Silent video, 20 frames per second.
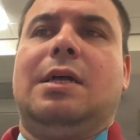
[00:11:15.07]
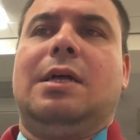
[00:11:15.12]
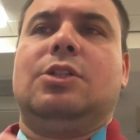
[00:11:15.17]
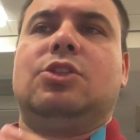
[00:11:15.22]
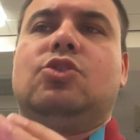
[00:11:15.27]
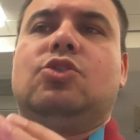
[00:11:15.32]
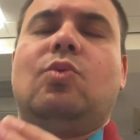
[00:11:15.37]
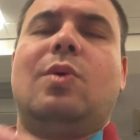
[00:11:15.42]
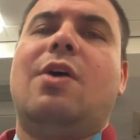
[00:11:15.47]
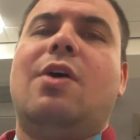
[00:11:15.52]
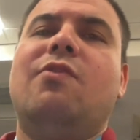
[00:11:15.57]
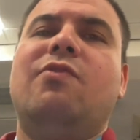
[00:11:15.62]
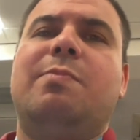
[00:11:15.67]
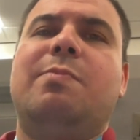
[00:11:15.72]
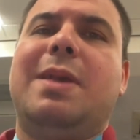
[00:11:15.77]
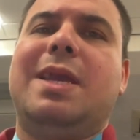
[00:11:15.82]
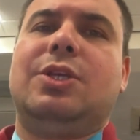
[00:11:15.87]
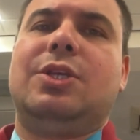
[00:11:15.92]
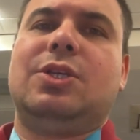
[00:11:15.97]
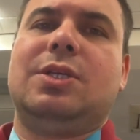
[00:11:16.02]
12
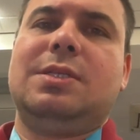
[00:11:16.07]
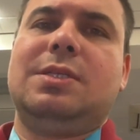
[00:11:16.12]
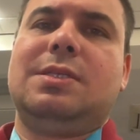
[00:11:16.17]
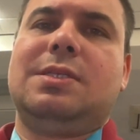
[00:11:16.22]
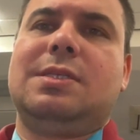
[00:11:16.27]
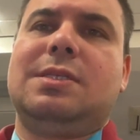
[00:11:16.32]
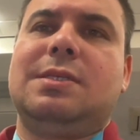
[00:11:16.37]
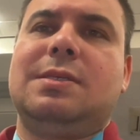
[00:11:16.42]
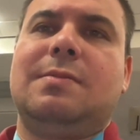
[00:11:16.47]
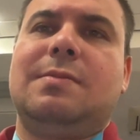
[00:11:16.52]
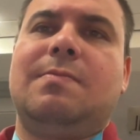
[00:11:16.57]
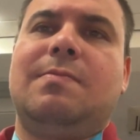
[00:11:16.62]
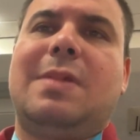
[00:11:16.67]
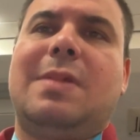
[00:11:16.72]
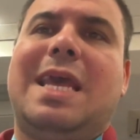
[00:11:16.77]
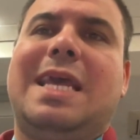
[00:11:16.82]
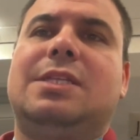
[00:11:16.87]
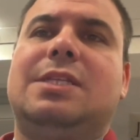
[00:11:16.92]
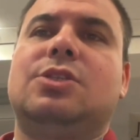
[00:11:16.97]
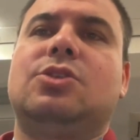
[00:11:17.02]
patients
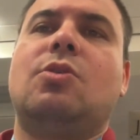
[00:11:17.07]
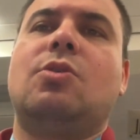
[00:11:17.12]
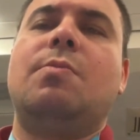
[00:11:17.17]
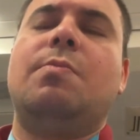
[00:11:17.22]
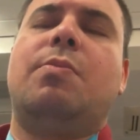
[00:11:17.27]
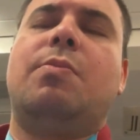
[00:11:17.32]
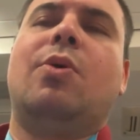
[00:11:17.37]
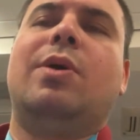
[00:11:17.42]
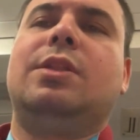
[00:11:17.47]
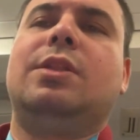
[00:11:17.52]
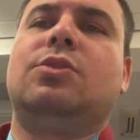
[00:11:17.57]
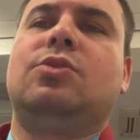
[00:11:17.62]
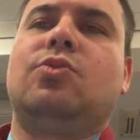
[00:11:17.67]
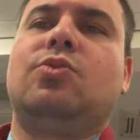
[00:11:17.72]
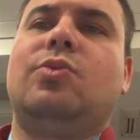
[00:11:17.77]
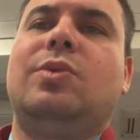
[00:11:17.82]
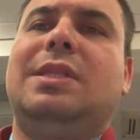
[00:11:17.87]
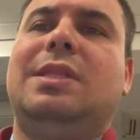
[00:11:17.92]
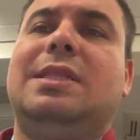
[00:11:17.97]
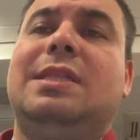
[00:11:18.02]
at some point
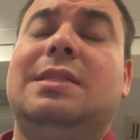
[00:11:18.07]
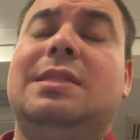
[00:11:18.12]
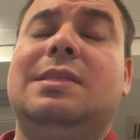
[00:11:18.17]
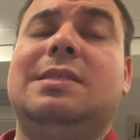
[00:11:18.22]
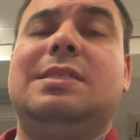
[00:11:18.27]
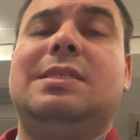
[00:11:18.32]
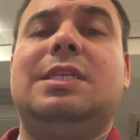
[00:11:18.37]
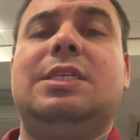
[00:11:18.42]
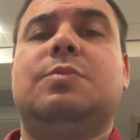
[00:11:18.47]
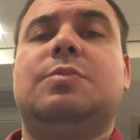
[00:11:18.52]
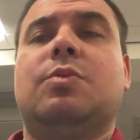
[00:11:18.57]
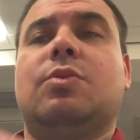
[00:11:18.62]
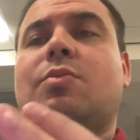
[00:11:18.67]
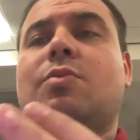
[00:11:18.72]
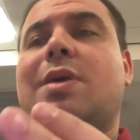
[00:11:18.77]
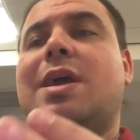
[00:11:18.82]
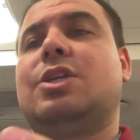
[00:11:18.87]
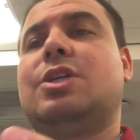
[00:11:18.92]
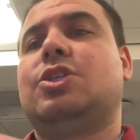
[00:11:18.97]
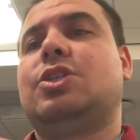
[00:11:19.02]
during the disease
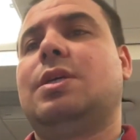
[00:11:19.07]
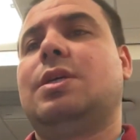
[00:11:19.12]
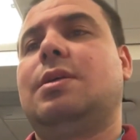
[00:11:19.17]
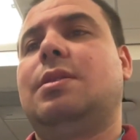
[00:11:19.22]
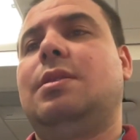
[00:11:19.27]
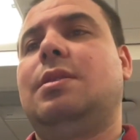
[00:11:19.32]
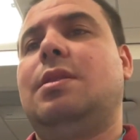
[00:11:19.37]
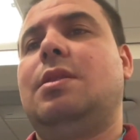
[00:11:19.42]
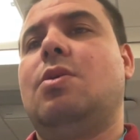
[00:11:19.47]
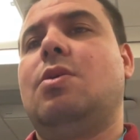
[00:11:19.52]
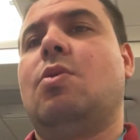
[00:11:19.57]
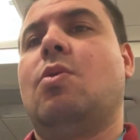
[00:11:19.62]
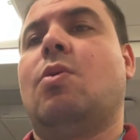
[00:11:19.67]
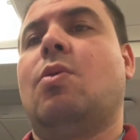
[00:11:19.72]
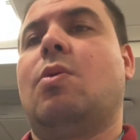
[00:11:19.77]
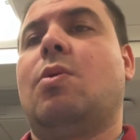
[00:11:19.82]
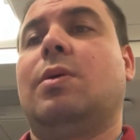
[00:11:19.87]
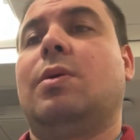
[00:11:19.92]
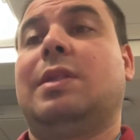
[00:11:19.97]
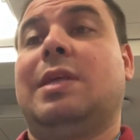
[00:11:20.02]
progression
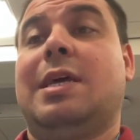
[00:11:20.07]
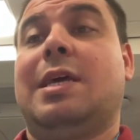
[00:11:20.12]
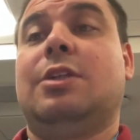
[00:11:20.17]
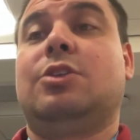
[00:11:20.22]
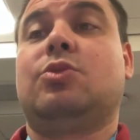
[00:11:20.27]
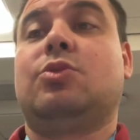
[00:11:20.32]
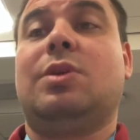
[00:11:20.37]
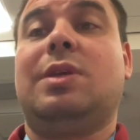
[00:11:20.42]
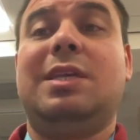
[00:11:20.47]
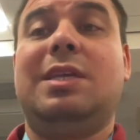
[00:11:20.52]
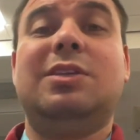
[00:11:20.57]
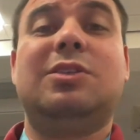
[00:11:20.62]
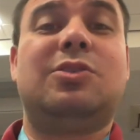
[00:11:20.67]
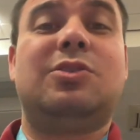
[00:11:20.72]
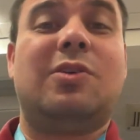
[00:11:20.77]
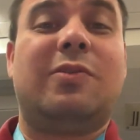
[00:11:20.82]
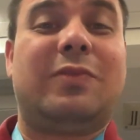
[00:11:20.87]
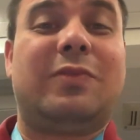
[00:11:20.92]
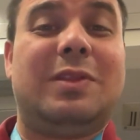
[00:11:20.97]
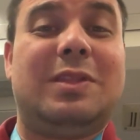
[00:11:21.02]
or the natural
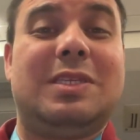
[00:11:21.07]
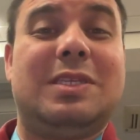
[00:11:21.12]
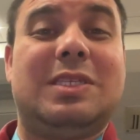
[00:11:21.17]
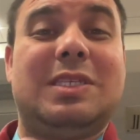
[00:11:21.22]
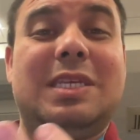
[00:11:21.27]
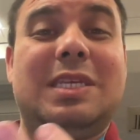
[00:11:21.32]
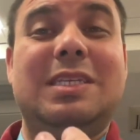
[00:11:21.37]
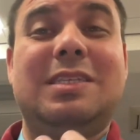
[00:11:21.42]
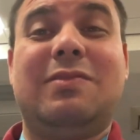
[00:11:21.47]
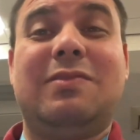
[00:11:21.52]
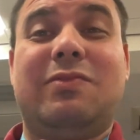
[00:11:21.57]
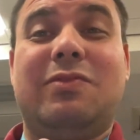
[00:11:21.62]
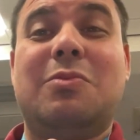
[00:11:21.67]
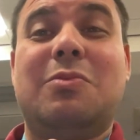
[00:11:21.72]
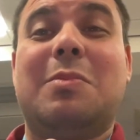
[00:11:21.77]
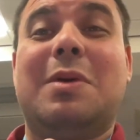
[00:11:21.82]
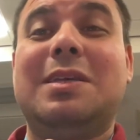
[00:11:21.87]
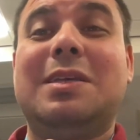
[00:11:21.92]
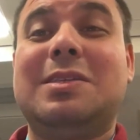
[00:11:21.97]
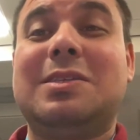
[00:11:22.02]
history of the disease, if you
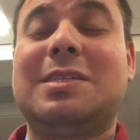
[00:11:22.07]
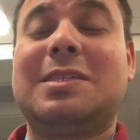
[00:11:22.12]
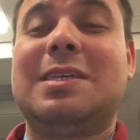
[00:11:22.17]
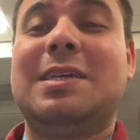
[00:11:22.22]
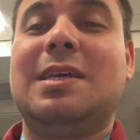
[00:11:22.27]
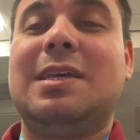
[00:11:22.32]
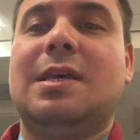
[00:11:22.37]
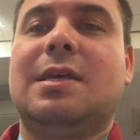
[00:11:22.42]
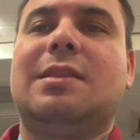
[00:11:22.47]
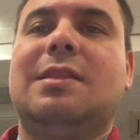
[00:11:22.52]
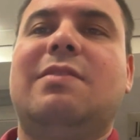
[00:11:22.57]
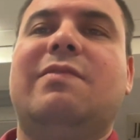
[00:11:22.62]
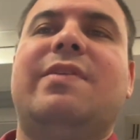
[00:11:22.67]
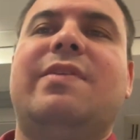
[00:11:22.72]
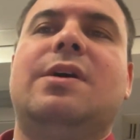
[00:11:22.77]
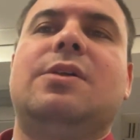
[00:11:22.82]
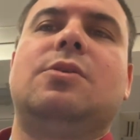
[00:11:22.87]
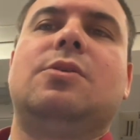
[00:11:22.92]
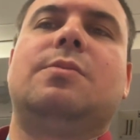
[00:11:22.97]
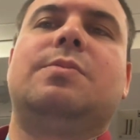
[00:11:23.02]
must,
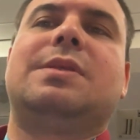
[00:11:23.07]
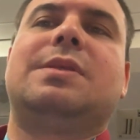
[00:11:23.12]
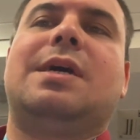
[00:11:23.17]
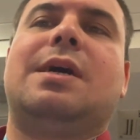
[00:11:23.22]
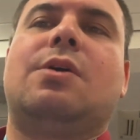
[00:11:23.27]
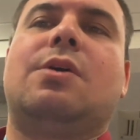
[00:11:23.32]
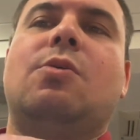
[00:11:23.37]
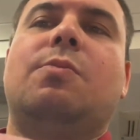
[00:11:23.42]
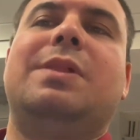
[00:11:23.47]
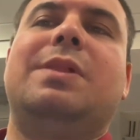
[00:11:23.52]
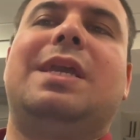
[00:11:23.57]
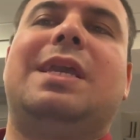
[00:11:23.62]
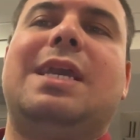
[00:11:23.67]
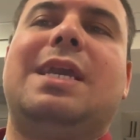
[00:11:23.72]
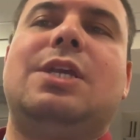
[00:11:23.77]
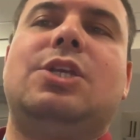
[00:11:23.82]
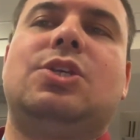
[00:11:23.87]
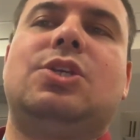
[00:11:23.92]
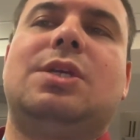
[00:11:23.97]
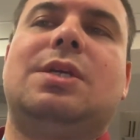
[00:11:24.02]
developed a
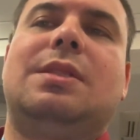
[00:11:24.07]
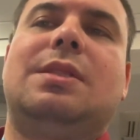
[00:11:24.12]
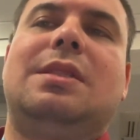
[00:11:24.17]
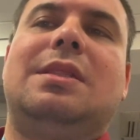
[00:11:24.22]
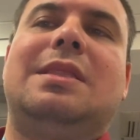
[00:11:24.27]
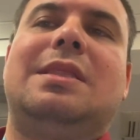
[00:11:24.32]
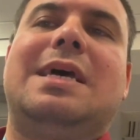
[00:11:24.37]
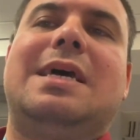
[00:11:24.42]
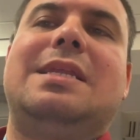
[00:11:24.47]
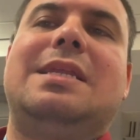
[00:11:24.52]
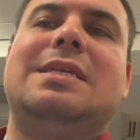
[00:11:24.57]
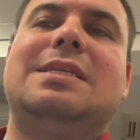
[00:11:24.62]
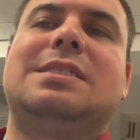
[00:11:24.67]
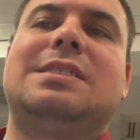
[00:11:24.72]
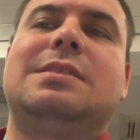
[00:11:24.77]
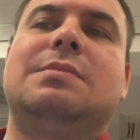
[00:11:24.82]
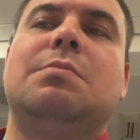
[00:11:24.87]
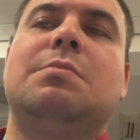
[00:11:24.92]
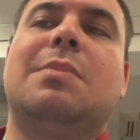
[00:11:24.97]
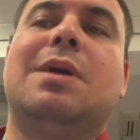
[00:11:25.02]
complication that
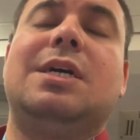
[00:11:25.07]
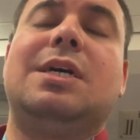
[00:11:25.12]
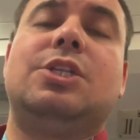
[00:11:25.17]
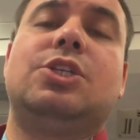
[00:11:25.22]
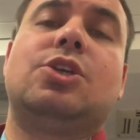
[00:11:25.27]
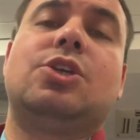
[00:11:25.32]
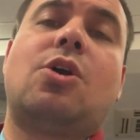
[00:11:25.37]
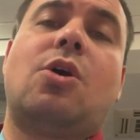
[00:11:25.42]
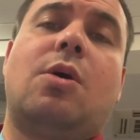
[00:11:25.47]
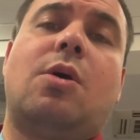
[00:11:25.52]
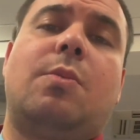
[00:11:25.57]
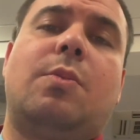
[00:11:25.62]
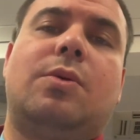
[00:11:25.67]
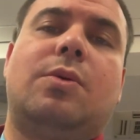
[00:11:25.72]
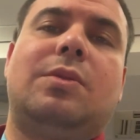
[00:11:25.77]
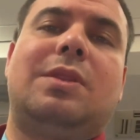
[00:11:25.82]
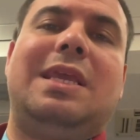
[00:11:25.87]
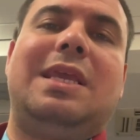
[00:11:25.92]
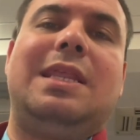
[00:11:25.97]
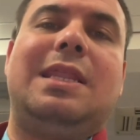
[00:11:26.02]
is much
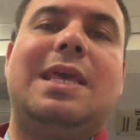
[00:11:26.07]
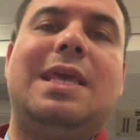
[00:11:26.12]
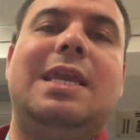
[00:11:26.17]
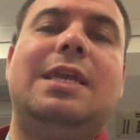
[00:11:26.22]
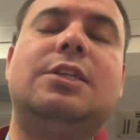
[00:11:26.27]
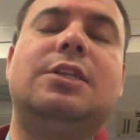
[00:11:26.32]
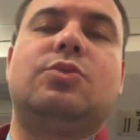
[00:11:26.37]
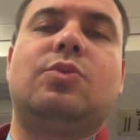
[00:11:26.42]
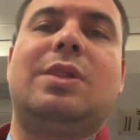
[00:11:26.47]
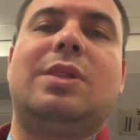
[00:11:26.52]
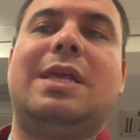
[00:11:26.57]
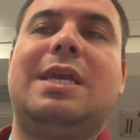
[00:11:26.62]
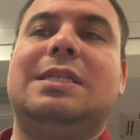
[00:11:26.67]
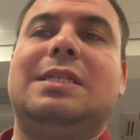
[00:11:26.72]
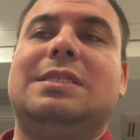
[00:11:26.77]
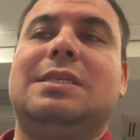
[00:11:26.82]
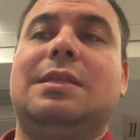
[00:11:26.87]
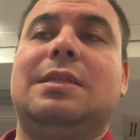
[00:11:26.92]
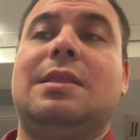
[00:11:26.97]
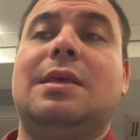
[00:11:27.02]
common in
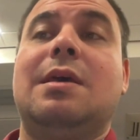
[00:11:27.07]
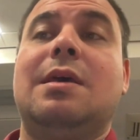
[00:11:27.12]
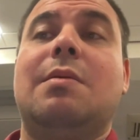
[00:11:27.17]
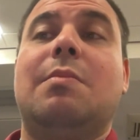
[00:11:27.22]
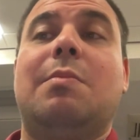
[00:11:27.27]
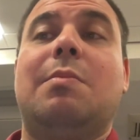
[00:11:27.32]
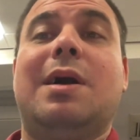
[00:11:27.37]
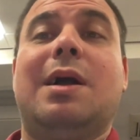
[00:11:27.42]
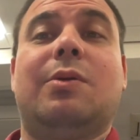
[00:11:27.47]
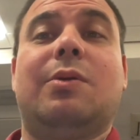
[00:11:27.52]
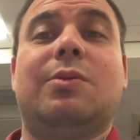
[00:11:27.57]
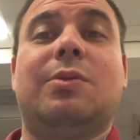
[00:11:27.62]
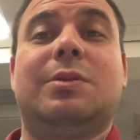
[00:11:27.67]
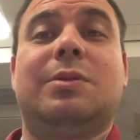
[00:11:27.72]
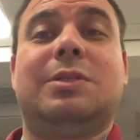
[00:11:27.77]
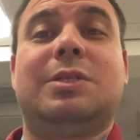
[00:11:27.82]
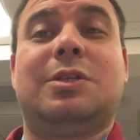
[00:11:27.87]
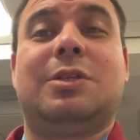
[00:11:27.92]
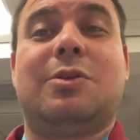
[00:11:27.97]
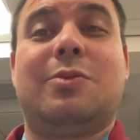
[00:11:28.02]
age-related macular
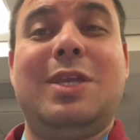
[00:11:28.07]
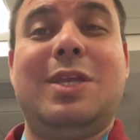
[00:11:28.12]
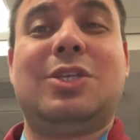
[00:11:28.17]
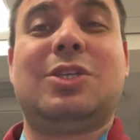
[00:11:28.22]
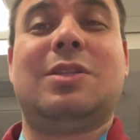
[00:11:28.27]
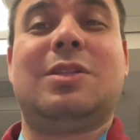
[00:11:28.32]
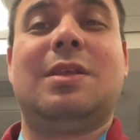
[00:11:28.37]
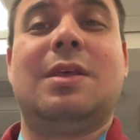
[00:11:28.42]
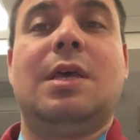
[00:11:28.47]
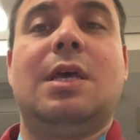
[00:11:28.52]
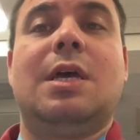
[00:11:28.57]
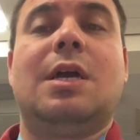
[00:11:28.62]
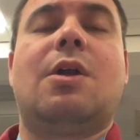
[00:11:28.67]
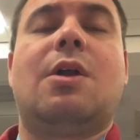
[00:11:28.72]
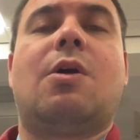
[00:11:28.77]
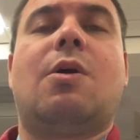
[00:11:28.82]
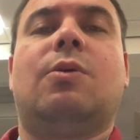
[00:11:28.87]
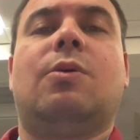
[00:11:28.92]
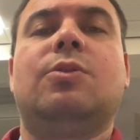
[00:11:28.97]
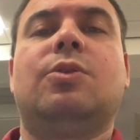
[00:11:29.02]
degeneration
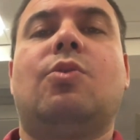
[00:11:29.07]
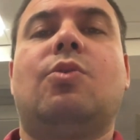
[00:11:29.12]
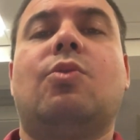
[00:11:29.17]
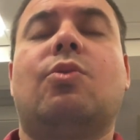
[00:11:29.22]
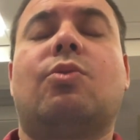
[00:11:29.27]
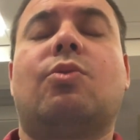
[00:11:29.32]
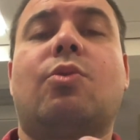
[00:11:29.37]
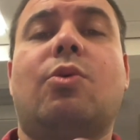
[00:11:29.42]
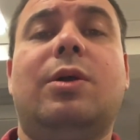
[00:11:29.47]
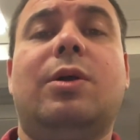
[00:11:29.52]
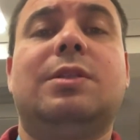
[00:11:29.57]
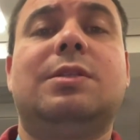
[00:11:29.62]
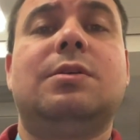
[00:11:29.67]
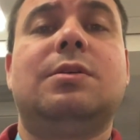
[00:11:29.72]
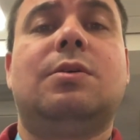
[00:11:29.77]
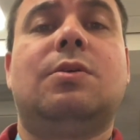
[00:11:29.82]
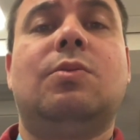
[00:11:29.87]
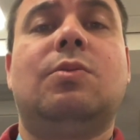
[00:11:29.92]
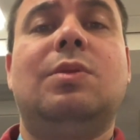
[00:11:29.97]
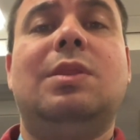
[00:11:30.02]
called
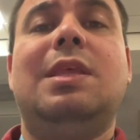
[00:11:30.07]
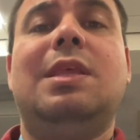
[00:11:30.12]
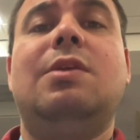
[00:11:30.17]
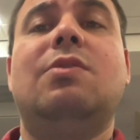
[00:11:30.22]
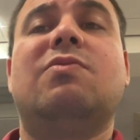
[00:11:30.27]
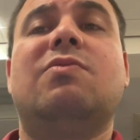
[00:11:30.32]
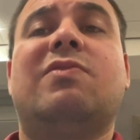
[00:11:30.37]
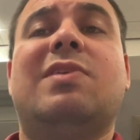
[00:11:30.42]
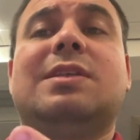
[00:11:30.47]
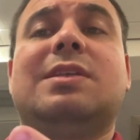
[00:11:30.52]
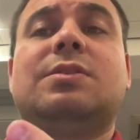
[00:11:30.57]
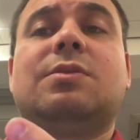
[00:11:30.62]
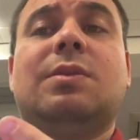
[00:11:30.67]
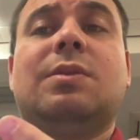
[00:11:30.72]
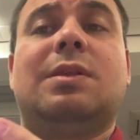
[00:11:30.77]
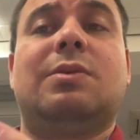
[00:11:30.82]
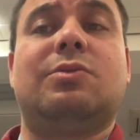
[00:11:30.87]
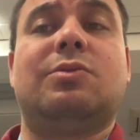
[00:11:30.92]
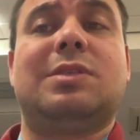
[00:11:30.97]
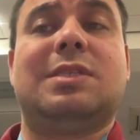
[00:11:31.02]
choroidal
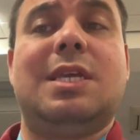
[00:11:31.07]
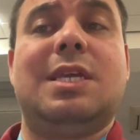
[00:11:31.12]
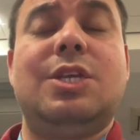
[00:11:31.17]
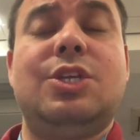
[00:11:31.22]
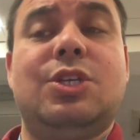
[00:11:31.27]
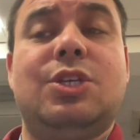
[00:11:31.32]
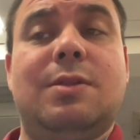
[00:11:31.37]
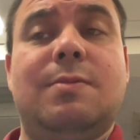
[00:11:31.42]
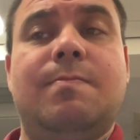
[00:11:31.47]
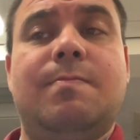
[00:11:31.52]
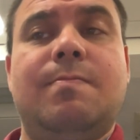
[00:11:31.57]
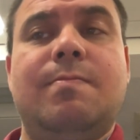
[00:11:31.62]
neovascularization.